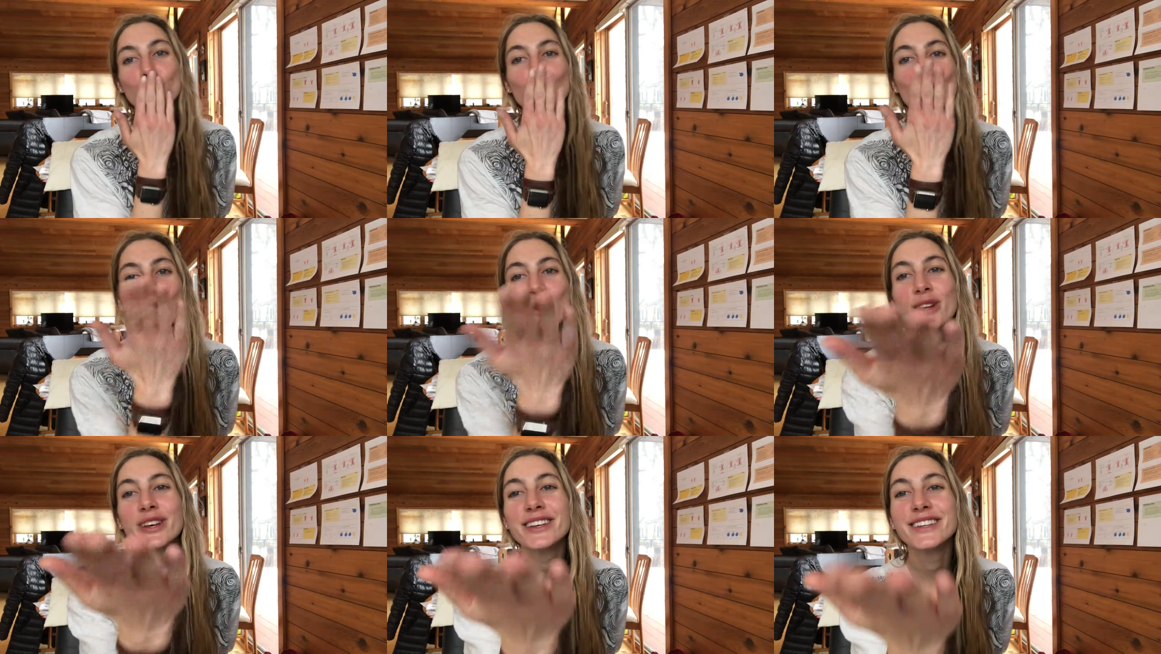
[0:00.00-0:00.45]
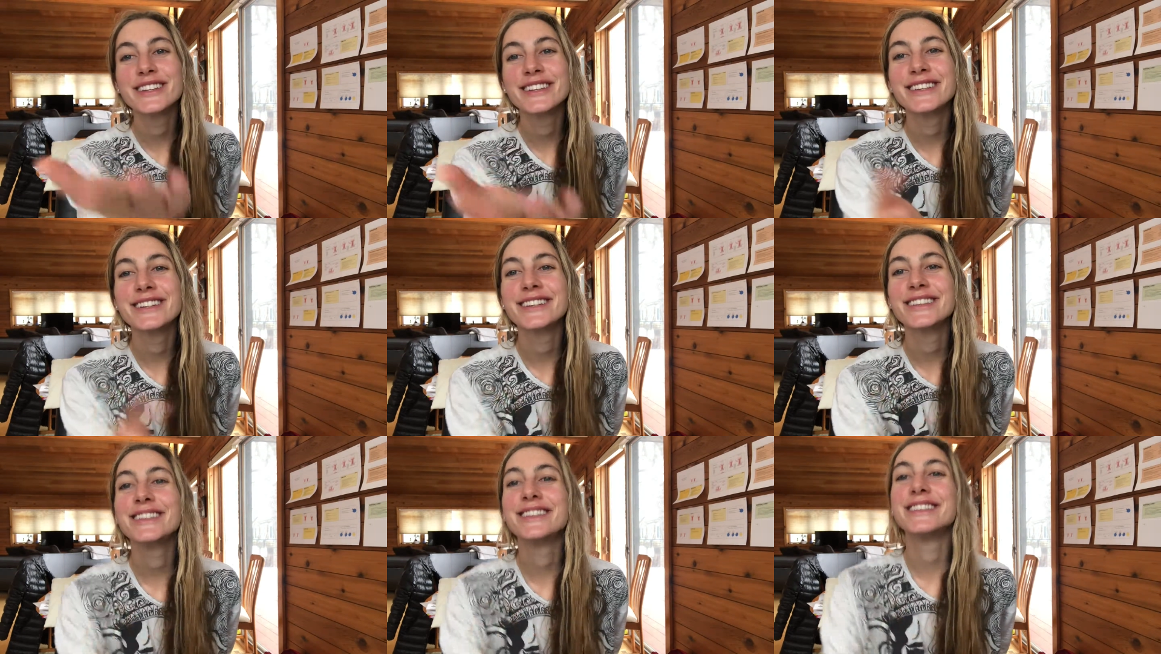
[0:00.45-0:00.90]

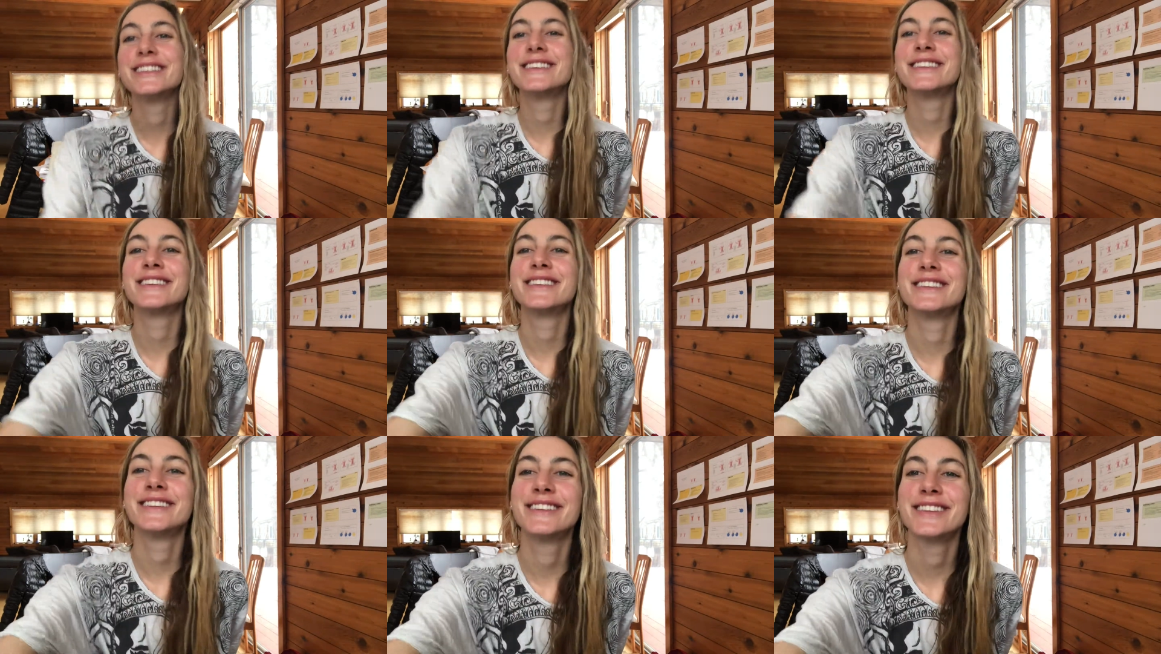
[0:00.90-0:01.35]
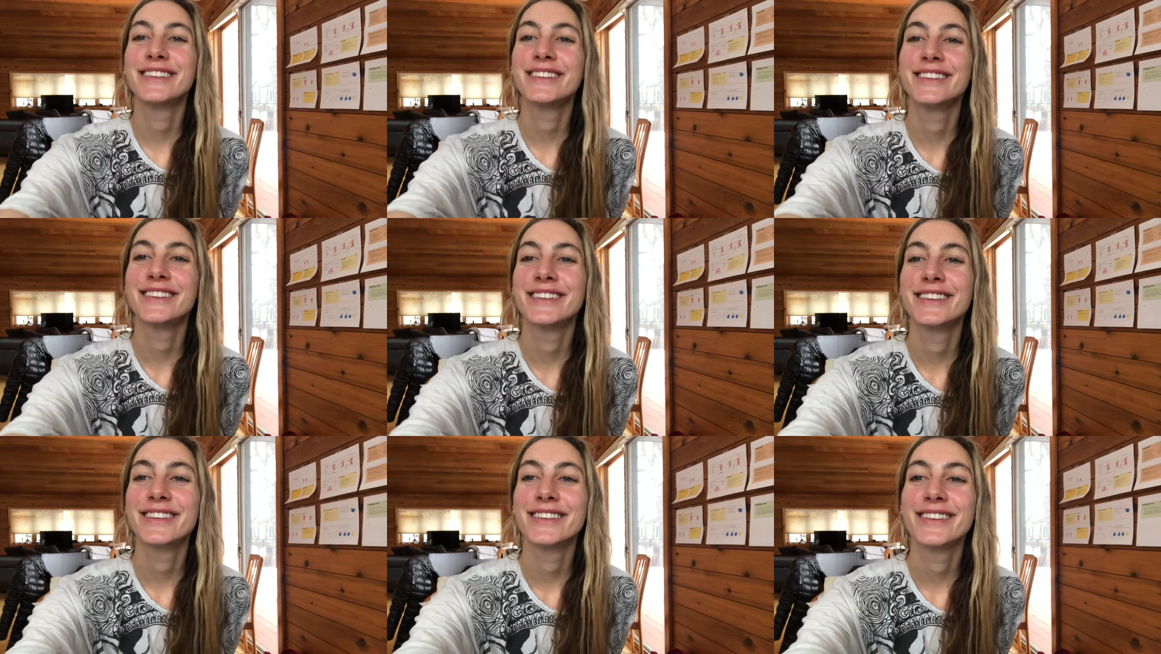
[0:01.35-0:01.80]

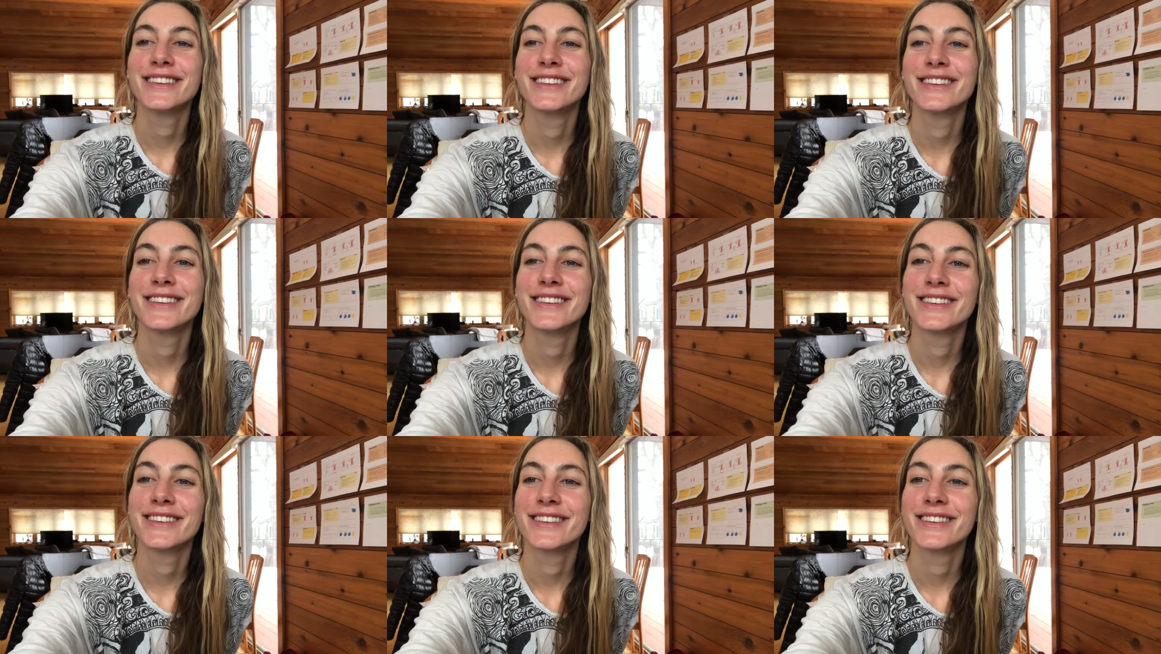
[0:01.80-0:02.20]
No one is speaking in this clip.